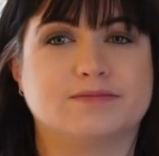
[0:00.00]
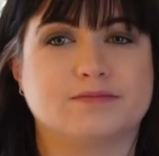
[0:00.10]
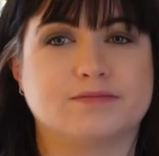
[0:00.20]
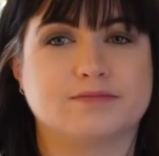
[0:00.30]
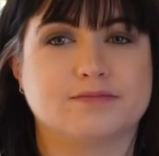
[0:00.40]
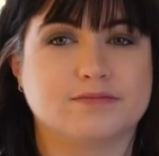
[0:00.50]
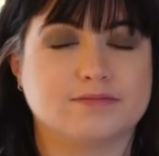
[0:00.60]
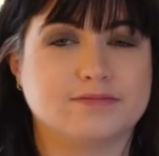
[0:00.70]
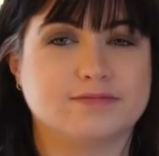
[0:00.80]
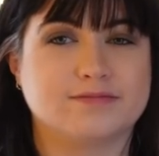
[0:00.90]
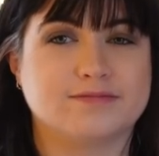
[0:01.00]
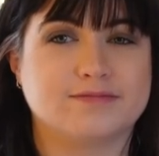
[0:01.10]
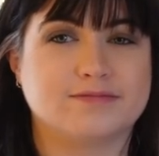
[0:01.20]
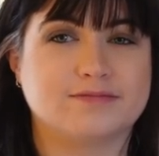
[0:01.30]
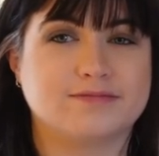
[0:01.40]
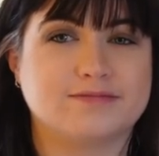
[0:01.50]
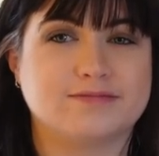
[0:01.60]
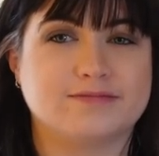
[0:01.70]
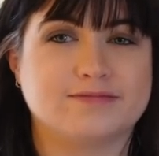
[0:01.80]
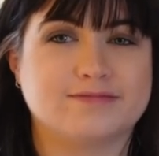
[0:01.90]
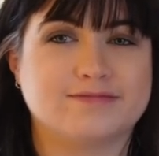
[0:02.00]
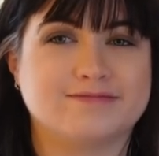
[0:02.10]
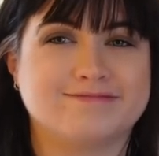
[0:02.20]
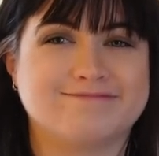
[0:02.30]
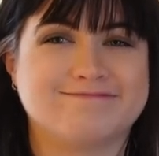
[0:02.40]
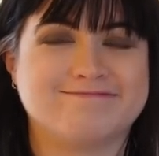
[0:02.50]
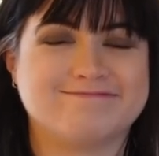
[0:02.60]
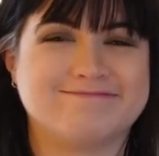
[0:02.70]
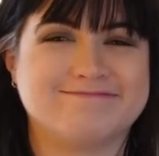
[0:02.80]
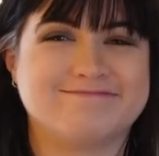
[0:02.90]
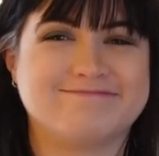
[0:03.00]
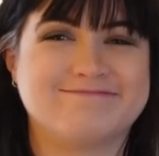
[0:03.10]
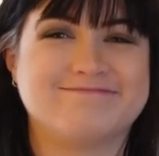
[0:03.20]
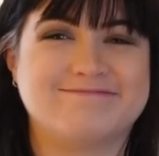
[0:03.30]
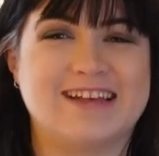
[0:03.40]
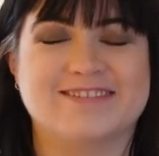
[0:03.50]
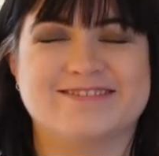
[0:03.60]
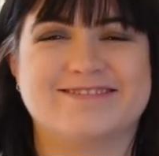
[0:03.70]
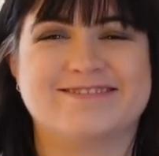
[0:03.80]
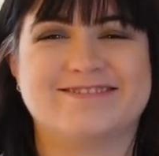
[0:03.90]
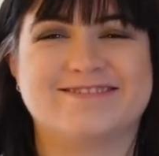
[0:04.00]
(silent)